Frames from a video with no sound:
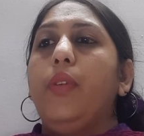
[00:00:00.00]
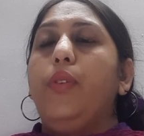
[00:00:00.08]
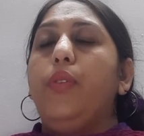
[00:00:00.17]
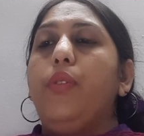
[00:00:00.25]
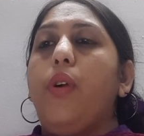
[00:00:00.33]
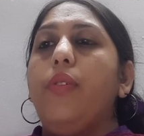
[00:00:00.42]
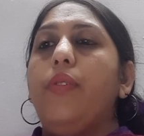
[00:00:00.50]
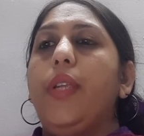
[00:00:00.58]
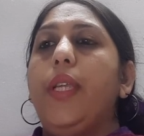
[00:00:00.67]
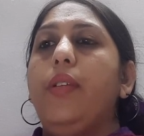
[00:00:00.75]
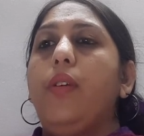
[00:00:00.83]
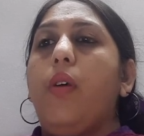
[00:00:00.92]
do not
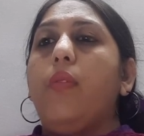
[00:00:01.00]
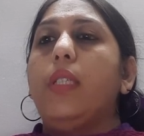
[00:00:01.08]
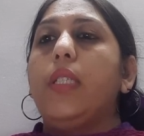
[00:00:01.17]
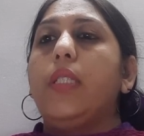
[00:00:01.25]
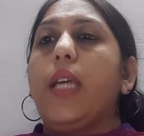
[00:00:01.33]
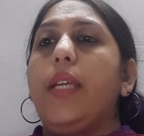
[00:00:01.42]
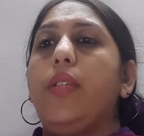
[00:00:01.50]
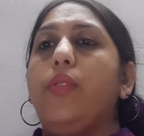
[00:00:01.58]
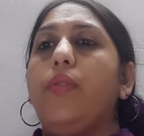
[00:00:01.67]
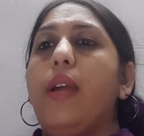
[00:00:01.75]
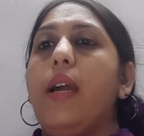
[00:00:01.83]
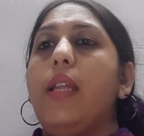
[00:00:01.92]
treat over the site
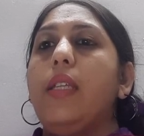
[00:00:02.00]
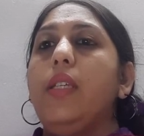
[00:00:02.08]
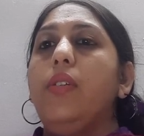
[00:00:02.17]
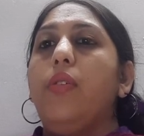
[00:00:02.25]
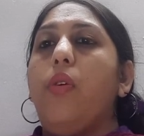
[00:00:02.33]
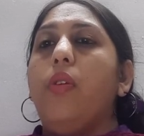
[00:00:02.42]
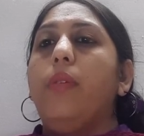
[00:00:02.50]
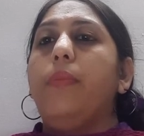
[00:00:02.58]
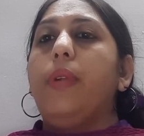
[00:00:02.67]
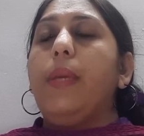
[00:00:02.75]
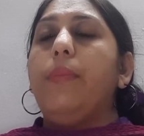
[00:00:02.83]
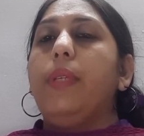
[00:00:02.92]
of any known
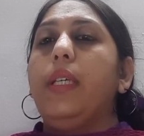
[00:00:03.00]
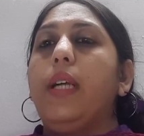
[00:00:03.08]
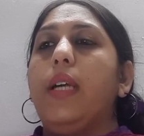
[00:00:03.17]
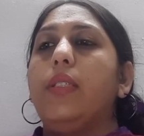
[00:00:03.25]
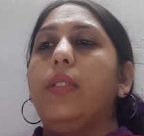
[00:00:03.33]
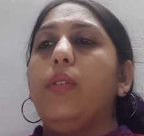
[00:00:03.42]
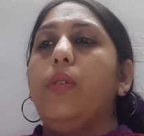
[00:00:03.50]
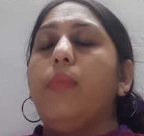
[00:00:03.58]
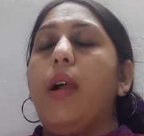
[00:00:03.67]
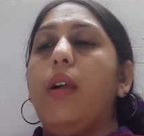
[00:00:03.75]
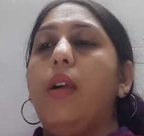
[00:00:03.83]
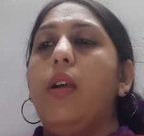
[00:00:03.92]
primary
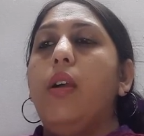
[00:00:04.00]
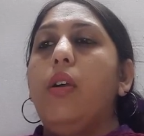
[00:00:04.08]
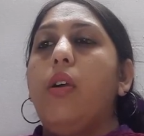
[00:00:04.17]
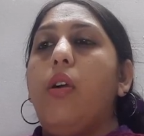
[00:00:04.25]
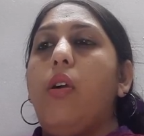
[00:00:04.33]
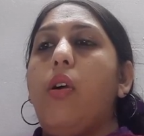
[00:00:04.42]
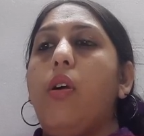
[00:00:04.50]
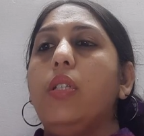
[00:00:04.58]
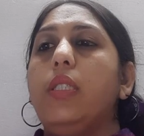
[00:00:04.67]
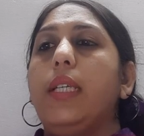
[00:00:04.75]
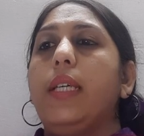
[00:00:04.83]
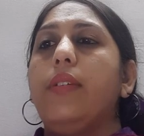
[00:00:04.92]
carcinoma or
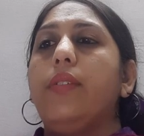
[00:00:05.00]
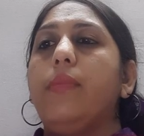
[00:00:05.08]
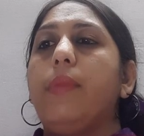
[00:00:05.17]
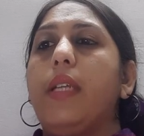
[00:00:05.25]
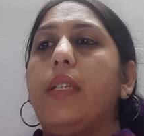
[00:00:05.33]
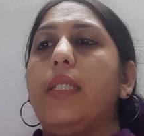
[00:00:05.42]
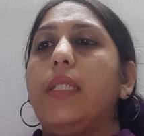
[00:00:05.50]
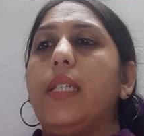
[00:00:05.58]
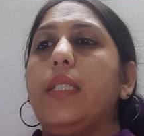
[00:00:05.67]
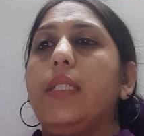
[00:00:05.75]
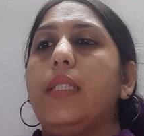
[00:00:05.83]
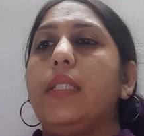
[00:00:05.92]
secondary
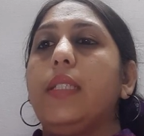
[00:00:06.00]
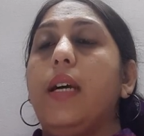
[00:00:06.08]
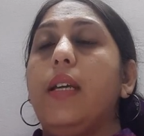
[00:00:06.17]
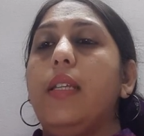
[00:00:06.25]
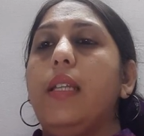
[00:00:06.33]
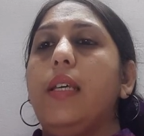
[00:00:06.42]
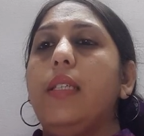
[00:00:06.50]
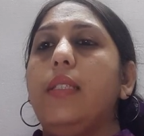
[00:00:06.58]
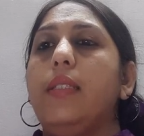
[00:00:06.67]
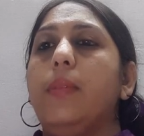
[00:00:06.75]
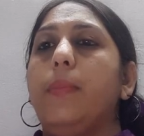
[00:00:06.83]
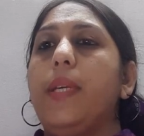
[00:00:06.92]
metastasis unless
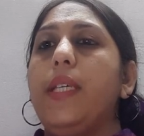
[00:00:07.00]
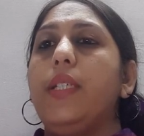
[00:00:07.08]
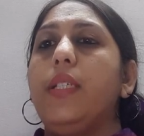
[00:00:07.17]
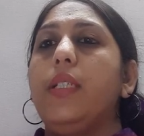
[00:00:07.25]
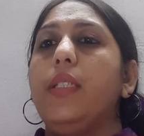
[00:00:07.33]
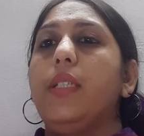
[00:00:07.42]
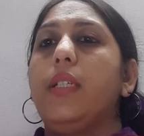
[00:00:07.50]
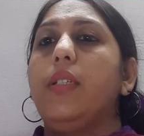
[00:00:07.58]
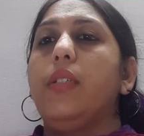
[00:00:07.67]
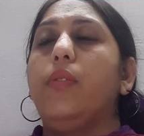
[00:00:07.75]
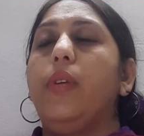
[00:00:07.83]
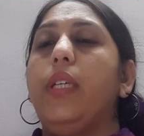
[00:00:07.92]
the patient is
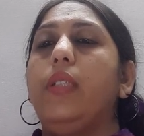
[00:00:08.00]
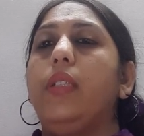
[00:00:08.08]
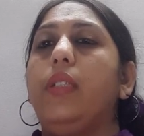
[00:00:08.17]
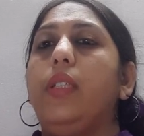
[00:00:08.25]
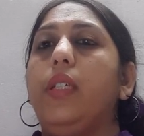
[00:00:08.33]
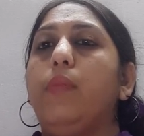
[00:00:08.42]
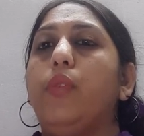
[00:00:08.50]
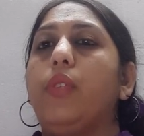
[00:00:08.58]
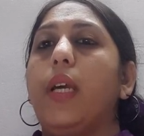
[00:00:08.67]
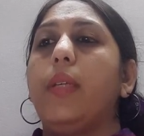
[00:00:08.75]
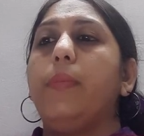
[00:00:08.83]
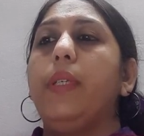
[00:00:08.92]
undergoing
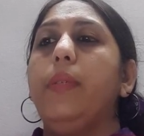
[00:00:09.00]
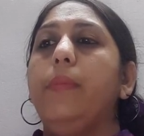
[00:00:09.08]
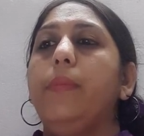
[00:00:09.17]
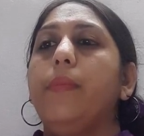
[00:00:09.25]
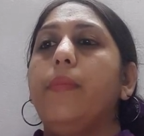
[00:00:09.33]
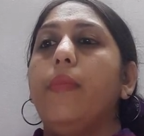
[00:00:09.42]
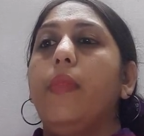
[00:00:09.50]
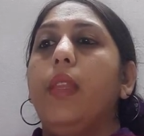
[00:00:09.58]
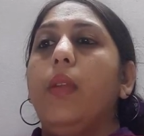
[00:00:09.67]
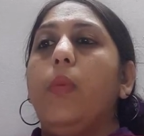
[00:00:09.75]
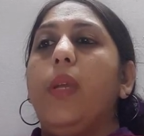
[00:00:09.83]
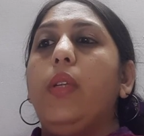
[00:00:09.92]
chemotherapy
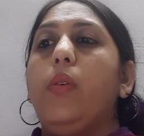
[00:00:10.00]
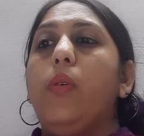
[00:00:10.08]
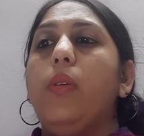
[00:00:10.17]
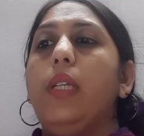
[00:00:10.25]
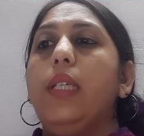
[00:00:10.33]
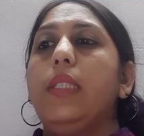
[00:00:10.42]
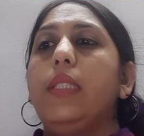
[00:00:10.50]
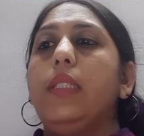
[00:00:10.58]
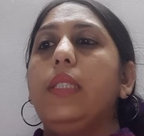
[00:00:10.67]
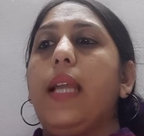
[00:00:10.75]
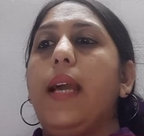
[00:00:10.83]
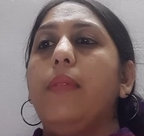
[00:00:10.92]
when cold laser
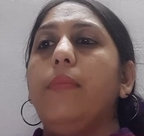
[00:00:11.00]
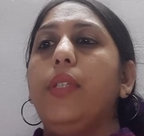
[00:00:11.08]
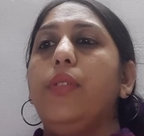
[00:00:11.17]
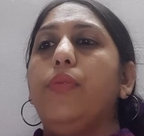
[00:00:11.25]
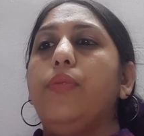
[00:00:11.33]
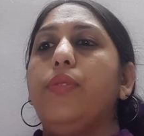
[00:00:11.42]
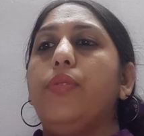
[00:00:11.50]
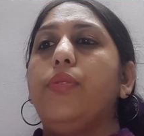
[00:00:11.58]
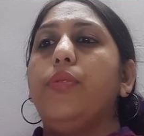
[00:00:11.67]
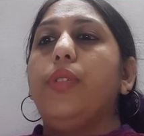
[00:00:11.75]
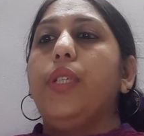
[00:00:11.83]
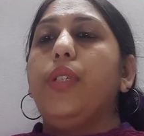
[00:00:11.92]
can be used
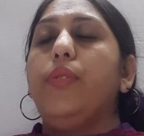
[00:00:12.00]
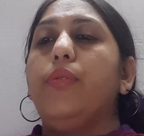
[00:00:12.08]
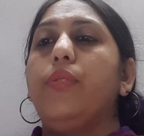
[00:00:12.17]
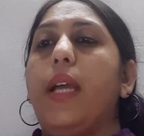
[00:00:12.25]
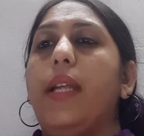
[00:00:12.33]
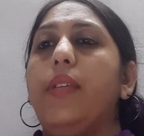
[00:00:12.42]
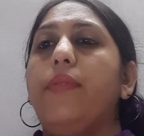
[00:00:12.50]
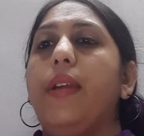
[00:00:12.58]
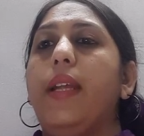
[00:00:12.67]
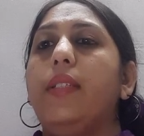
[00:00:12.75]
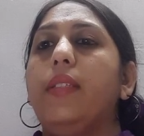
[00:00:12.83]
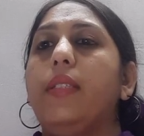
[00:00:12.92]
to reduce side
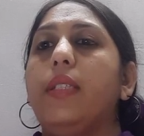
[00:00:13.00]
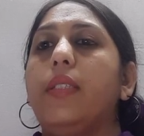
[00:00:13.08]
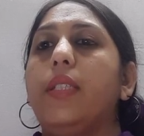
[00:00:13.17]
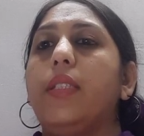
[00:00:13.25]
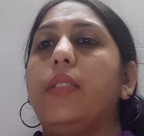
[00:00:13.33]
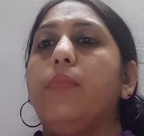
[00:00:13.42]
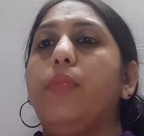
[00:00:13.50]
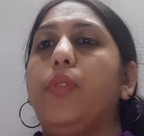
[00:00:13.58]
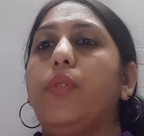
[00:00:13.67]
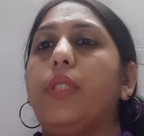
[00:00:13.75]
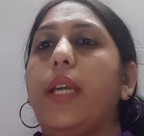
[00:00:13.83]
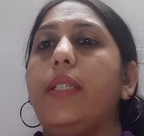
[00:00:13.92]
effects such as
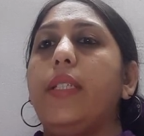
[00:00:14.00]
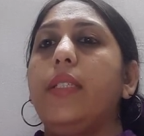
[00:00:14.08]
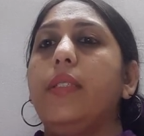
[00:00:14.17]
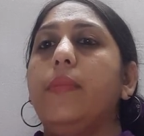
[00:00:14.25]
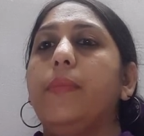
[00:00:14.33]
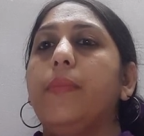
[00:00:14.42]
mucositis